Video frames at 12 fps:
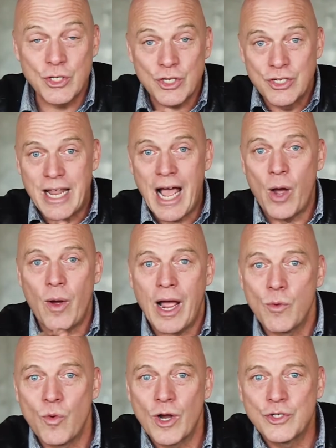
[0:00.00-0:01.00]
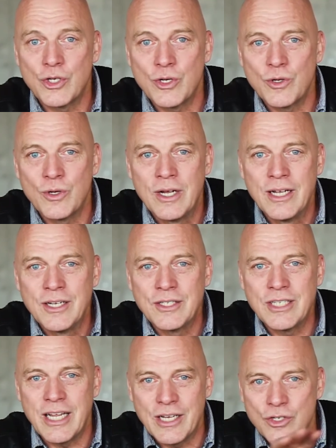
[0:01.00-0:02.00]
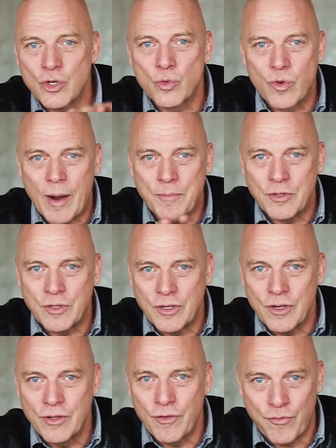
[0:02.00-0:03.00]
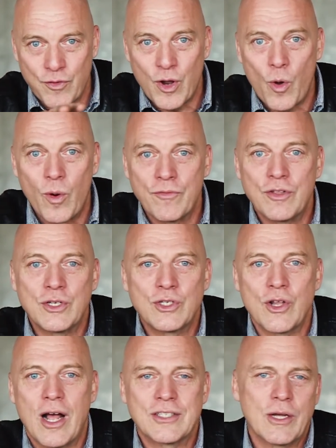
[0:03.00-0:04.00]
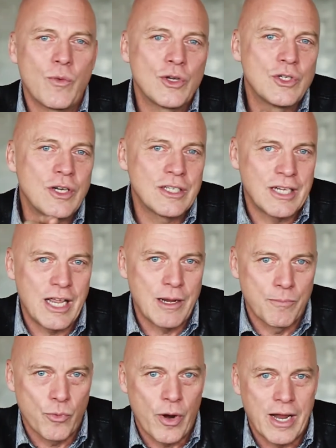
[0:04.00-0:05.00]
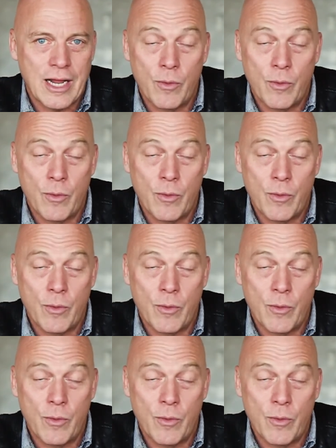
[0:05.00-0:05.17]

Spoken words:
says, now I want you to interrupt the flow of these thoughts. I want you to take a break. I